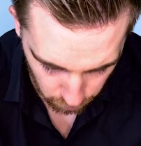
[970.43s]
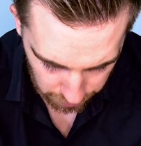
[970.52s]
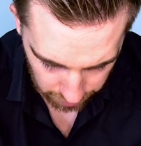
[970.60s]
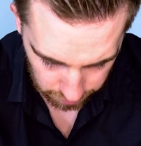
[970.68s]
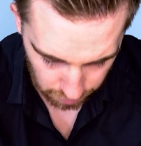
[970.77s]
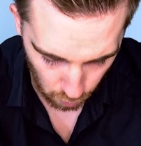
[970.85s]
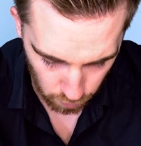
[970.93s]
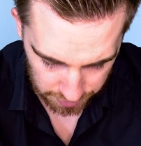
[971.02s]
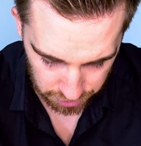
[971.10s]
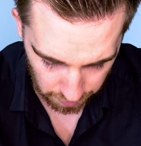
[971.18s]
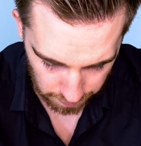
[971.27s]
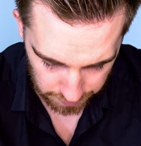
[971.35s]
We got
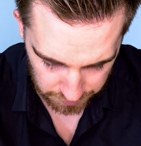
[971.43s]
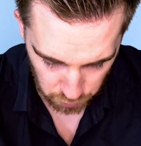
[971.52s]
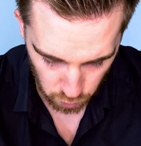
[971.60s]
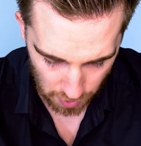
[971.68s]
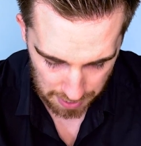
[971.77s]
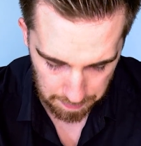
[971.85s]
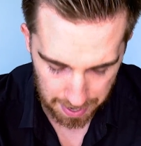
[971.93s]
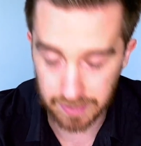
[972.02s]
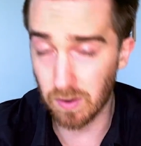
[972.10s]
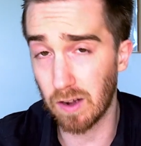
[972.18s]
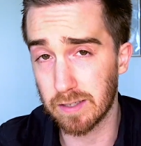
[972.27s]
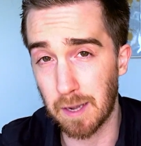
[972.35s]
Richardis
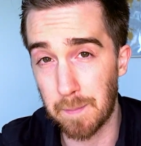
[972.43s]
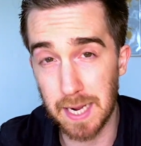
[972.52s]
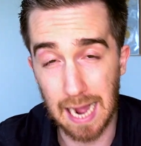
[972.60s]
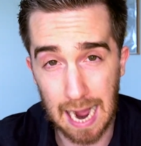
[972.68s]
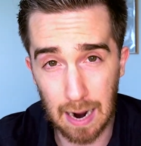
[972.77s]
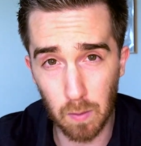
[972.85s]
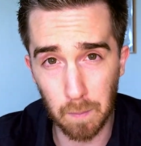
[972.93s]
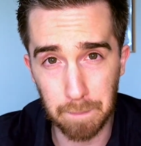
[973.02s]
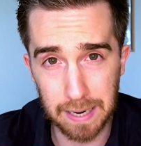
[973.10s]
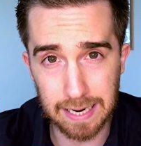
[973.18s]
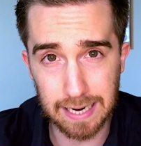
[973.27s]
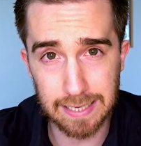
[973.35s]
Raymaker asking me, how
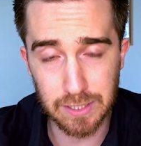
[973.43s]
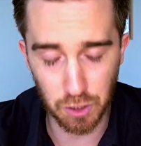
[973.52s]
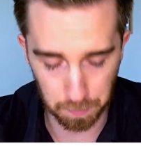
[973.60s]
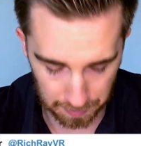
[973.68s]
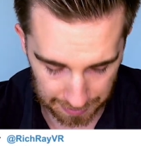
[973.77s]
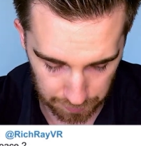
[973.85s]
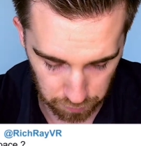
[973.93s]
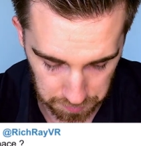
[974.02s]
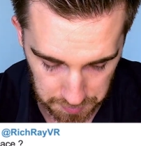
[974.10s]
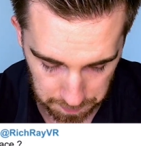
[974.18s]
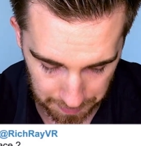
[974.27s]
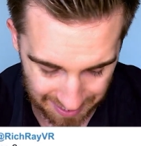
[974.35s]
big is your
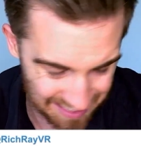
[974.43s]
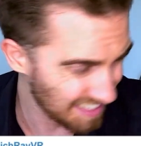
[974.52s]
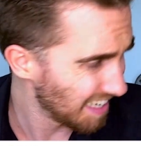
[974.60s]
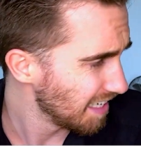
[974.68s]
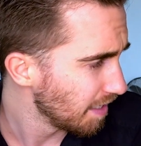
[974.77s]
playroom space?